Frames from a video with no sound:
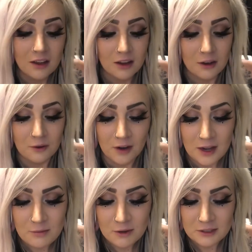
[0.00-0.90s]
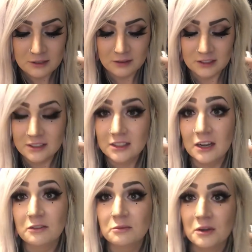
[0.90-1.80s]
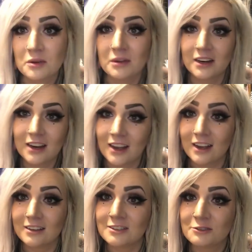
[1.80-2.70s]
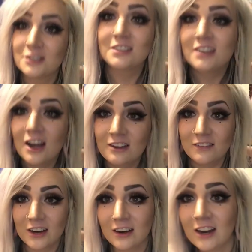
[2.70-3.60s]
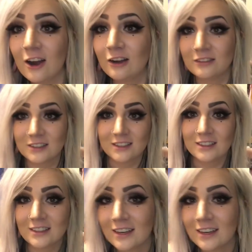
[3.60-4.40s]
when I post my stuff about my cast, which is not very often.